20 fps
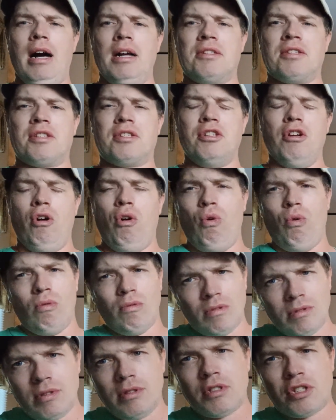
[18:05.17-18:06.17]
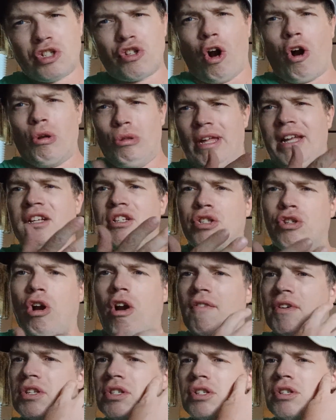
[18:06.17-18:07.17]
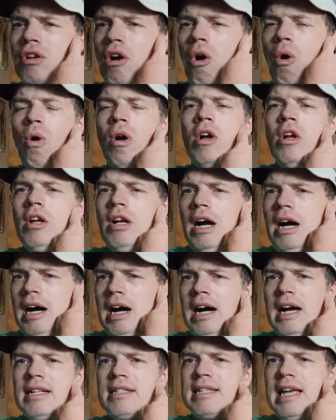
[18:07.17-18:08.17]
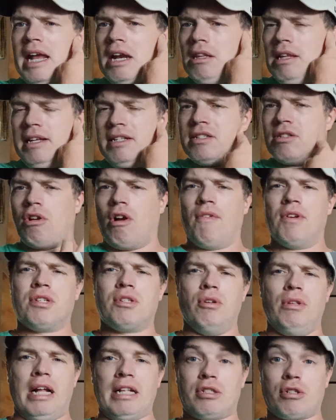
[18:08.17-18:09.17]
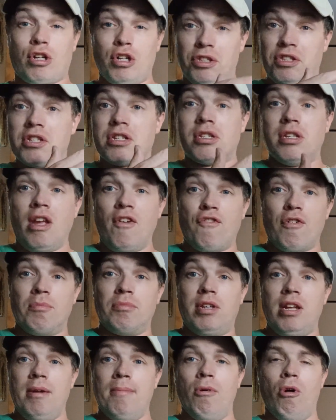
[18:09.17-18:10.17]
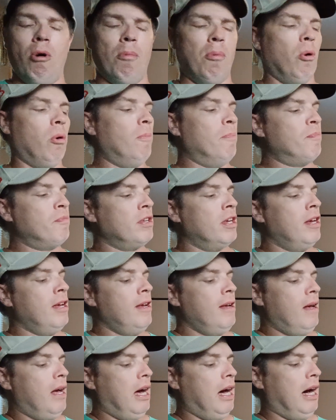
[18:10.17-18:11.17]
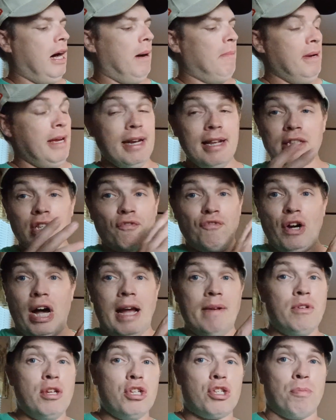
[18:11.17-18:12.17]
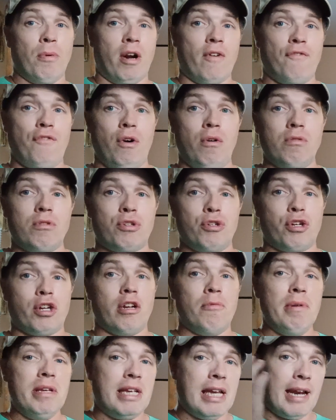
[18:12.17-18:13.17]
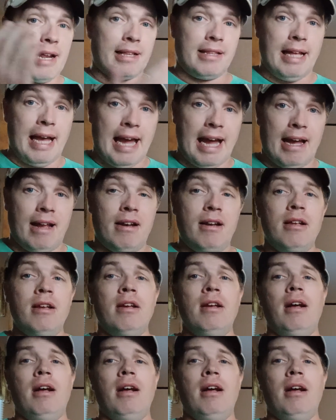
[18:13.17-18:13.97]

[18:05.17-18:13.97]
So Starlink service, satellite service. So that's good to see from T-Mobile. It is a 5G smartphone, so you're going to be getting that.